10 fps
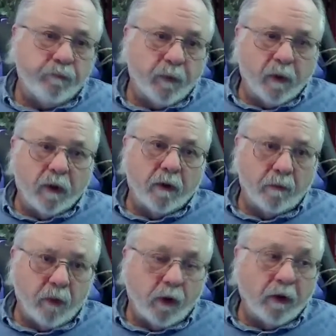
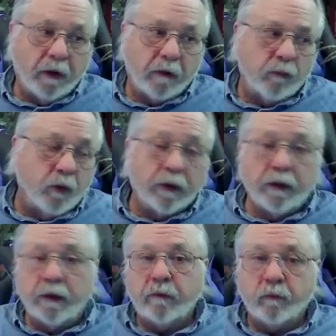right, work
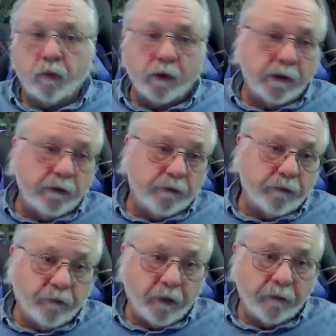in an
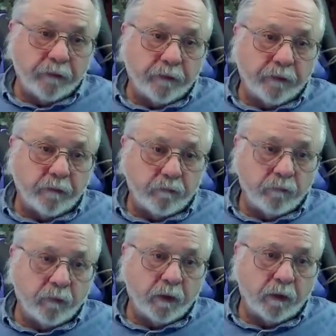insurance agency.
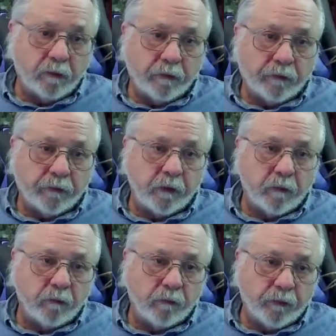It's
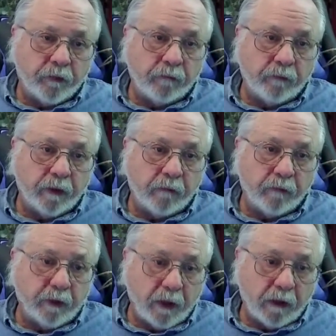see if you
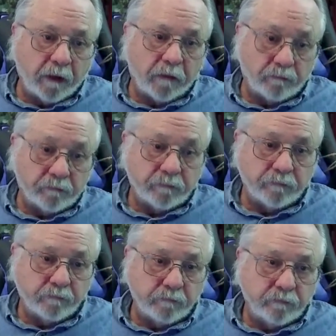even like it. Mm-hmm.